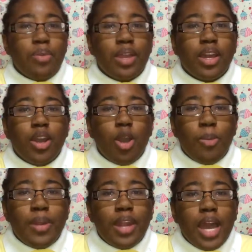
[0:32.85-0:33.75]
We're gonna
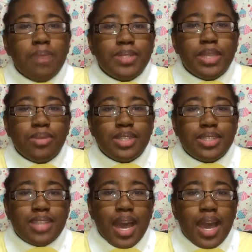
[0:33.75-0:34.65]
open it up, see what's
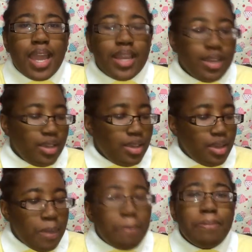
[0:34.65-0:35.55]
inside,
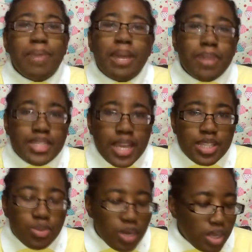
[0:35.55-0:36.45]
maybe
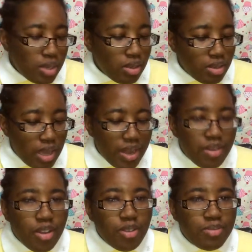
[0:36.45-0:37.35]
taste one, I
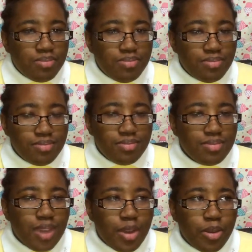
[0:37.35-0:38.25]
don't know
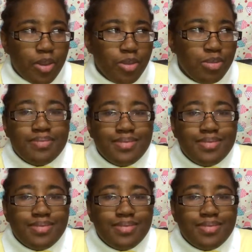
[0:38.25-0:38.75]
I don't know.